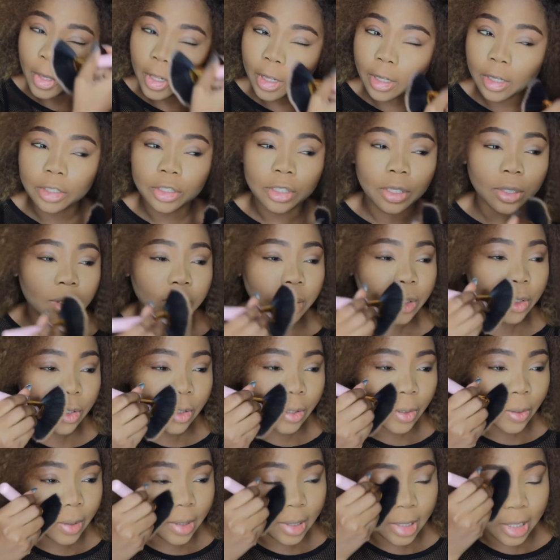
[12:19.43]
Just
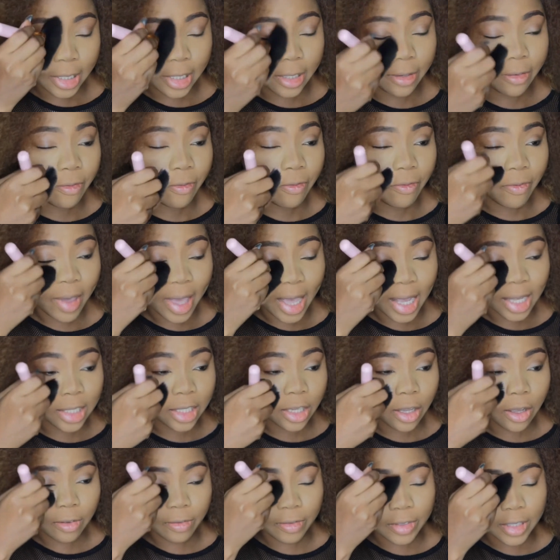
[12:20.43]
so the effect
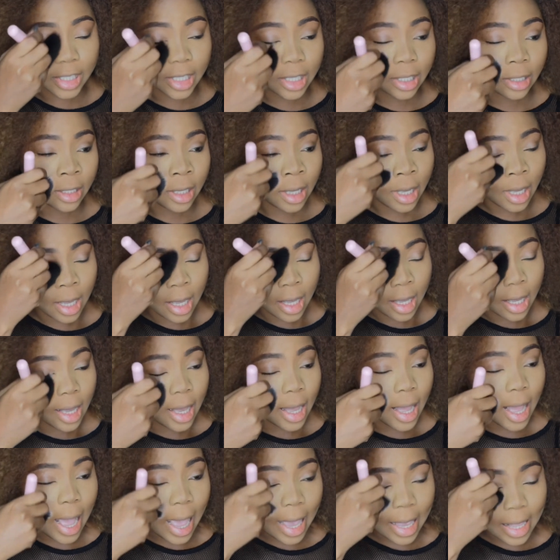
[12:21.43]
of the
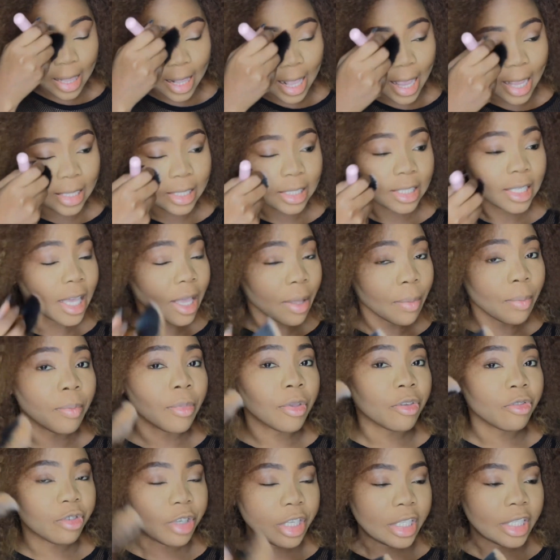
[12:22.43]
highlight can
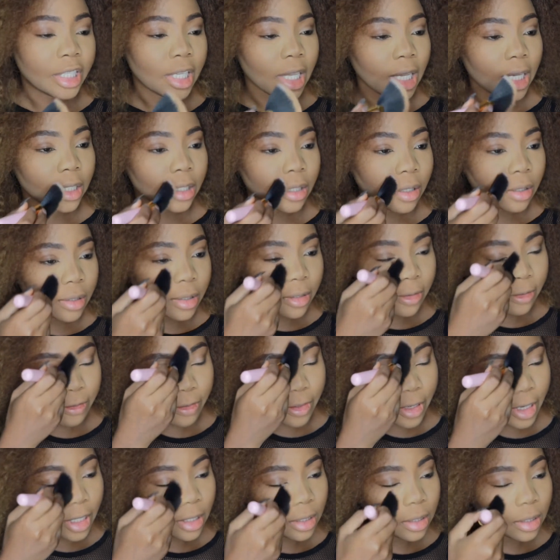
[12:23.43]
be retained on the
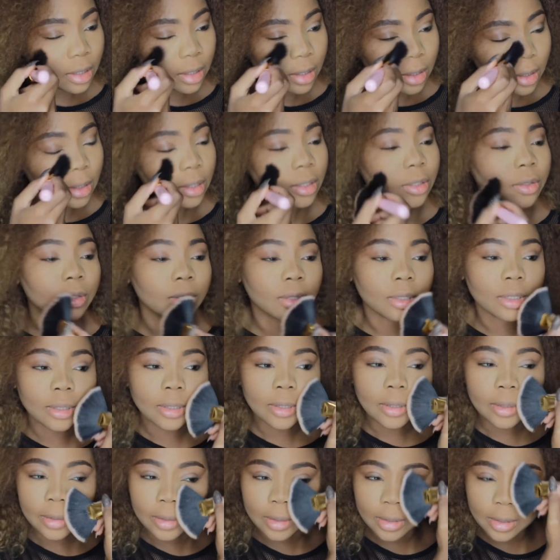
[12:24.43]
face and on
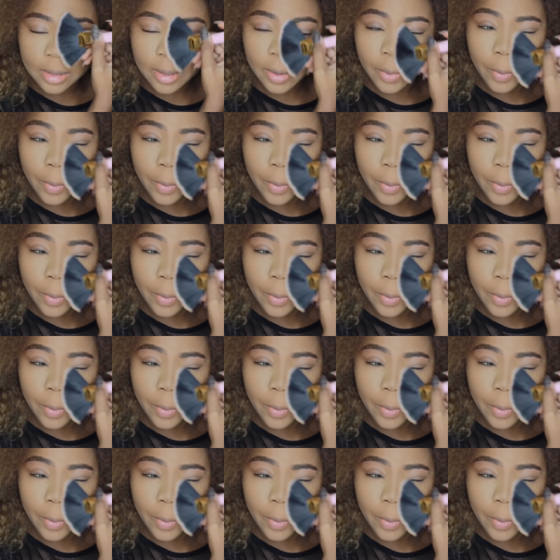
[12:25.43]
the nose.